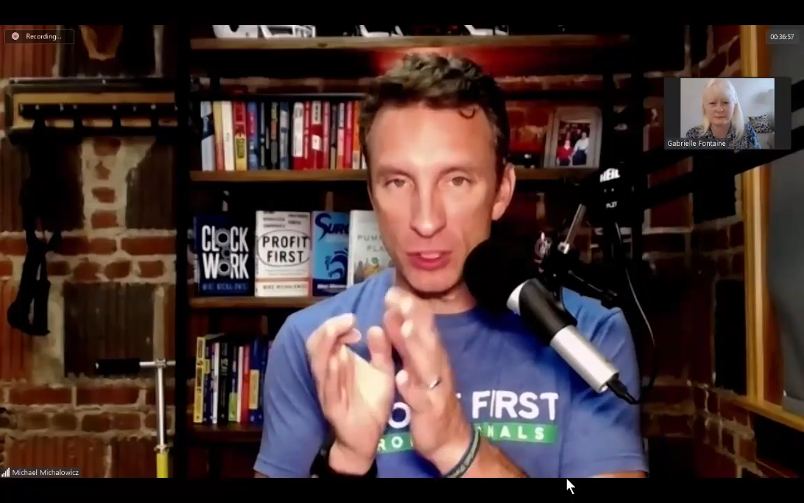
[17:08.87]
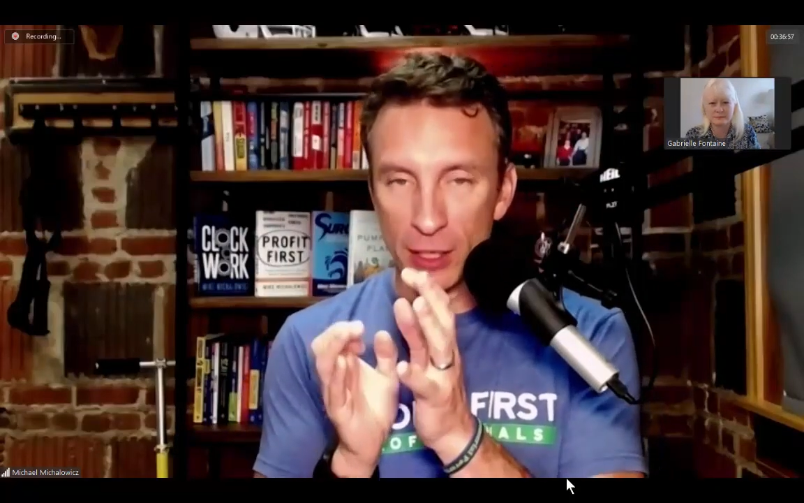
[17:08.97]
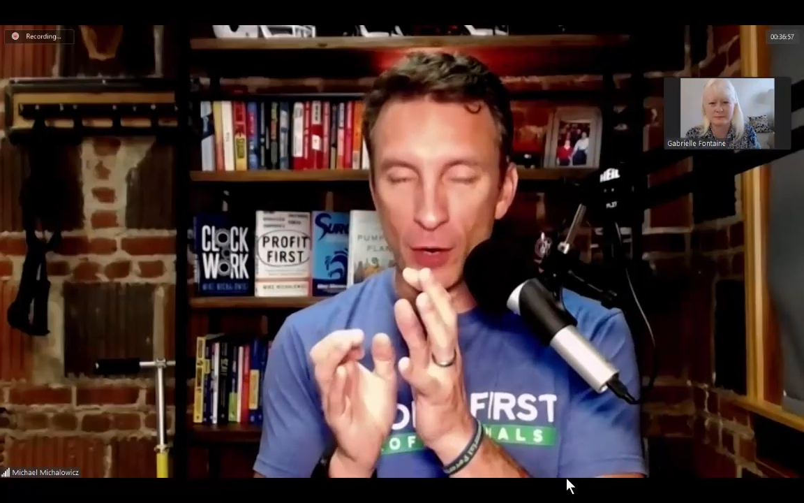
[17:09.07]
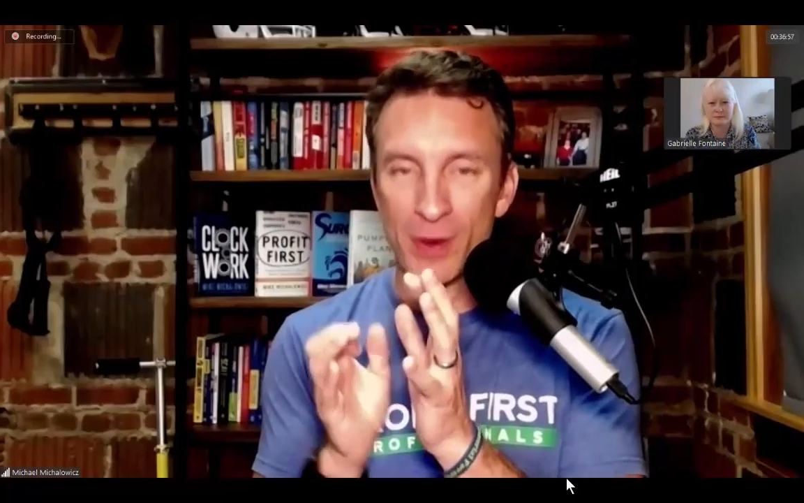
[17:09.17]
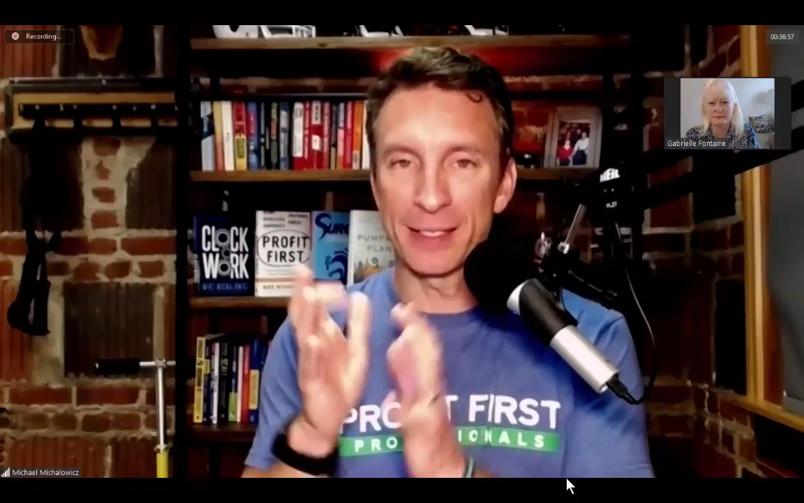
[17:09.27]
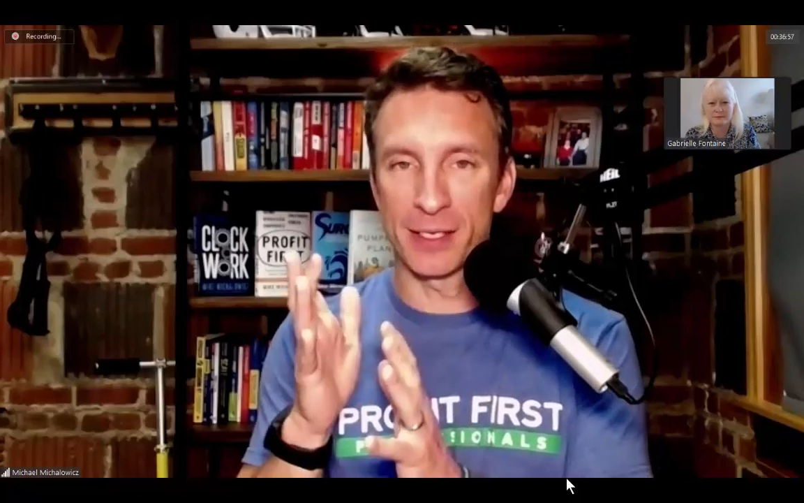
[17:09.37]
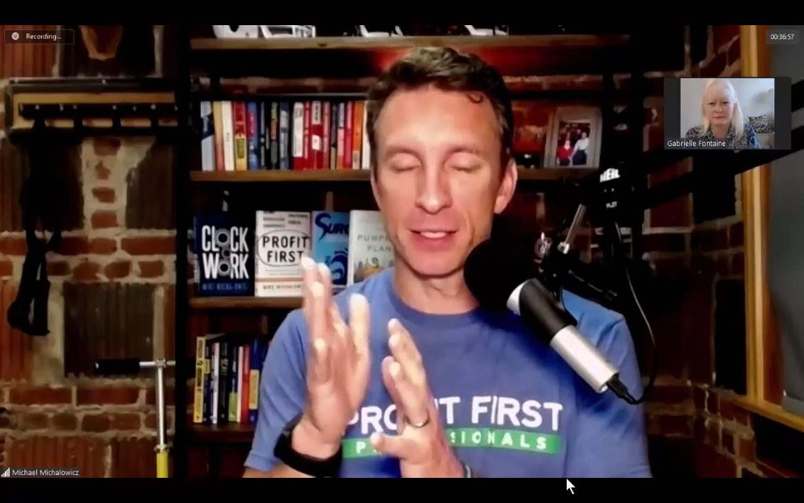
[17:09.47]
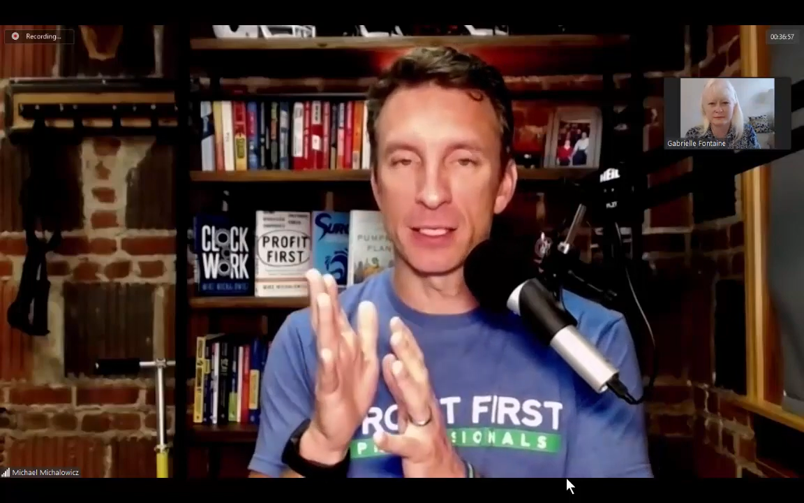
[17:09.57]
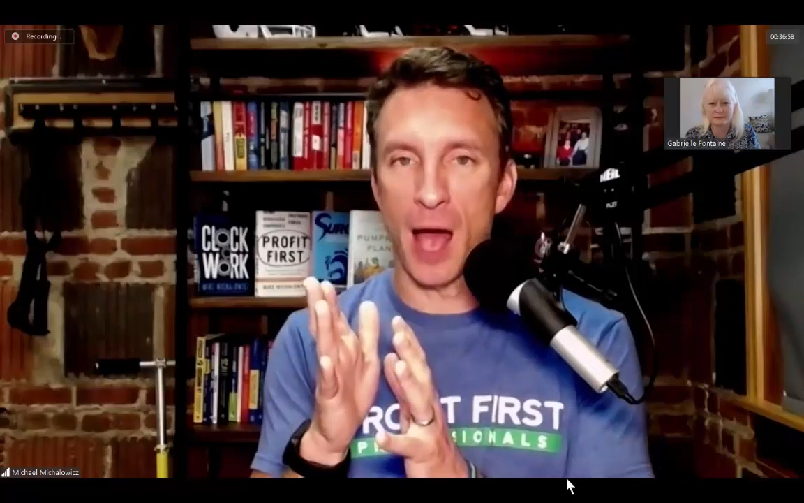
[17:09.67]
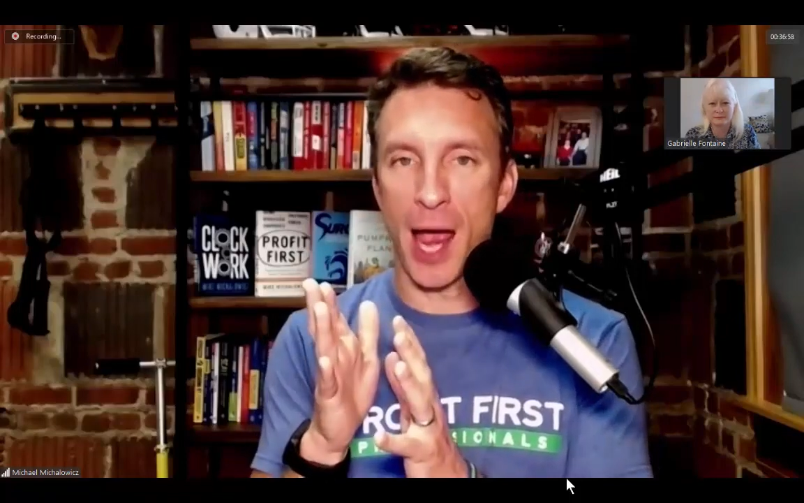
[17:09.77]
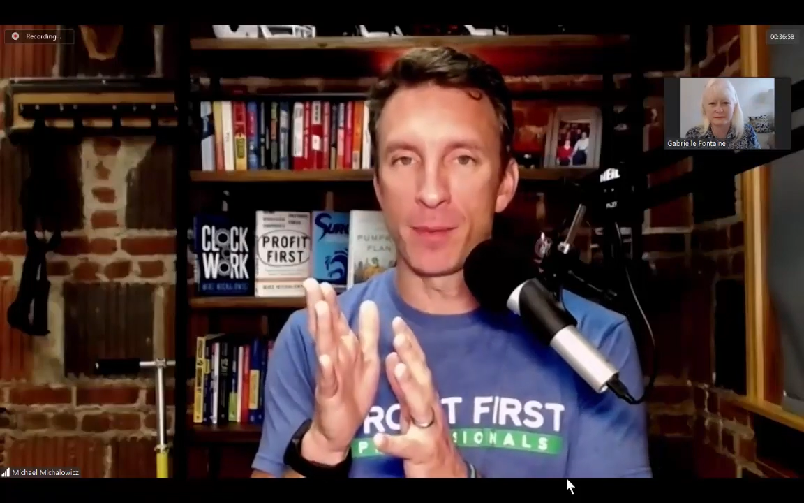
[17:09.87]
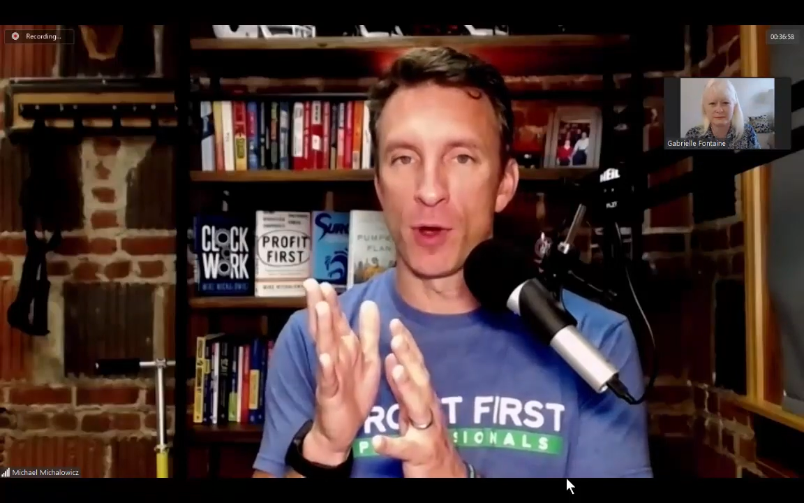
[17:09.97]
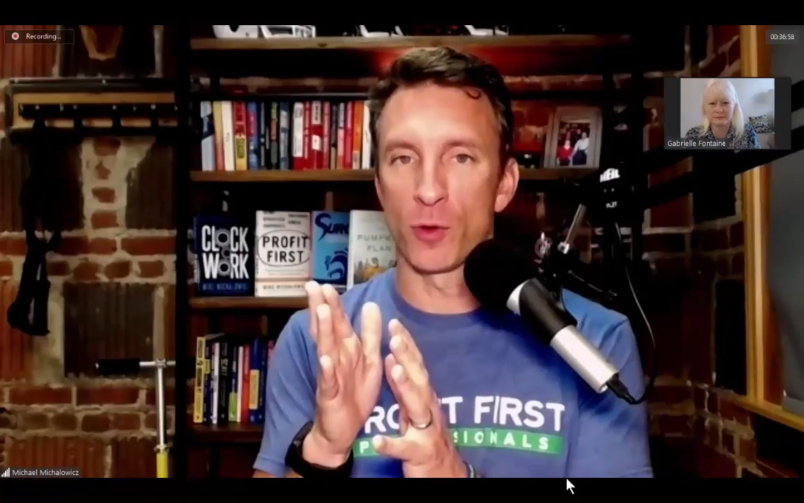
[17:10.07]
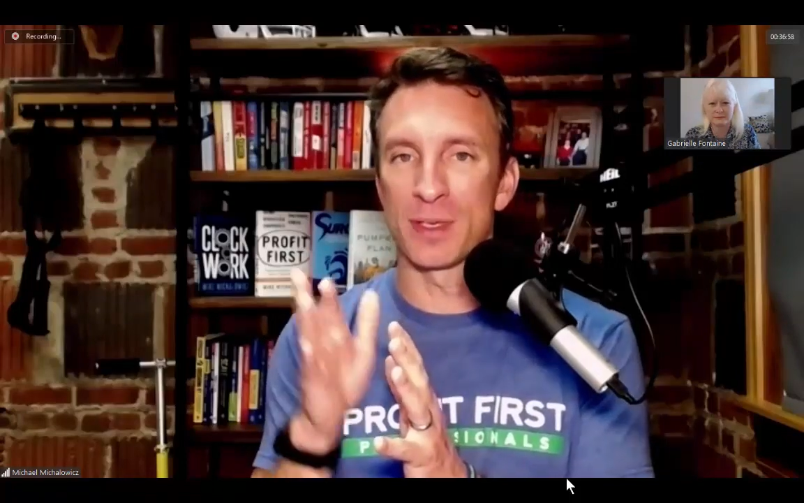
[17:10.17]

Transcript: start going into this design mode.